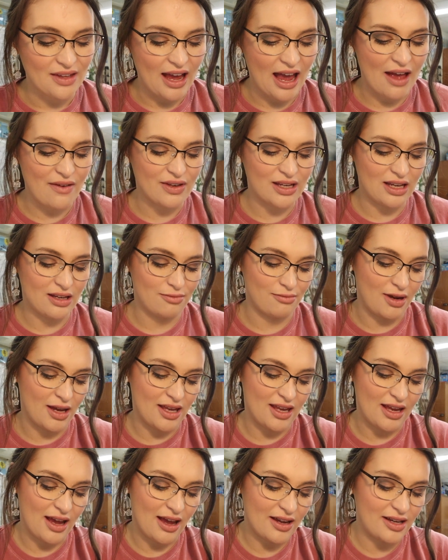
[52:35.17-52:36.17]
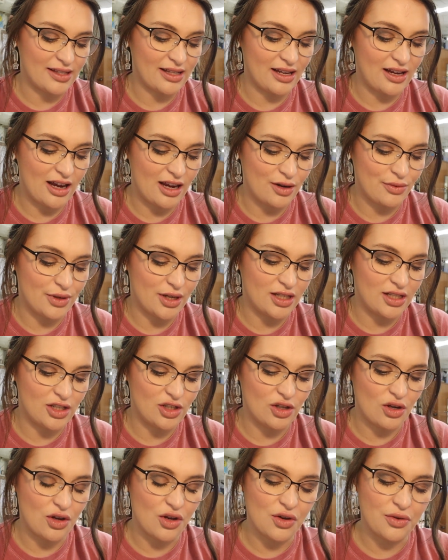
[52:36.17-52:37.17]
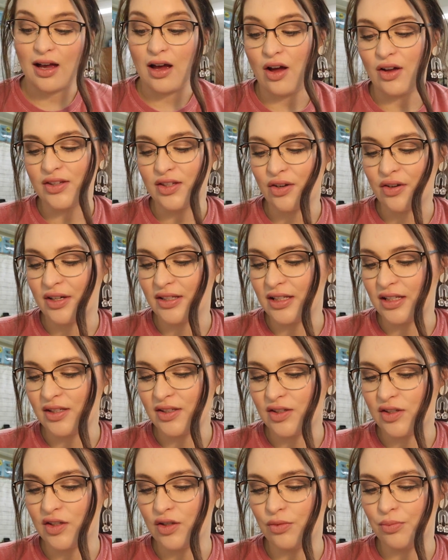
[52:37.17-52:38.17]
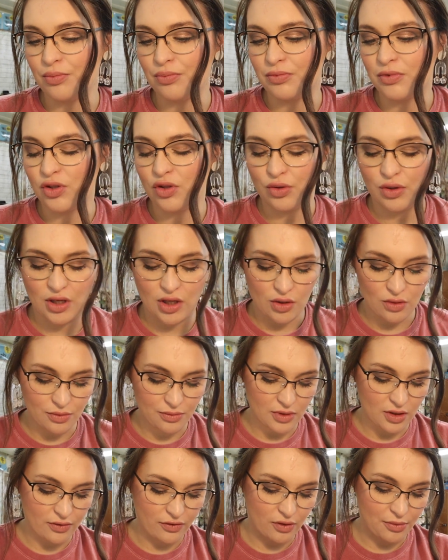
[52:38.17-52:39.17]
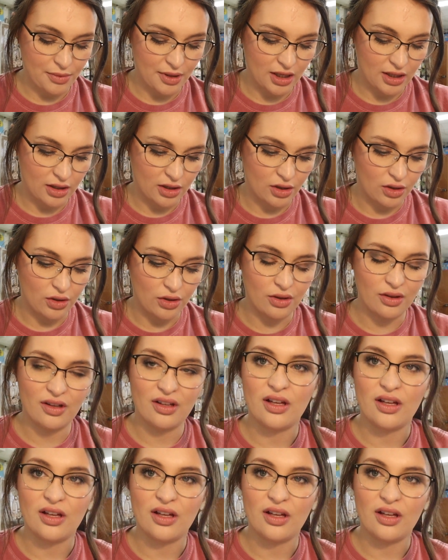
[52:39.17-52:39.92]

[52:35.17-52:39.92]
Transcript: I haven't eaten mine yet because I kind of wanted to show you. Also because it's too cute. They're from like a little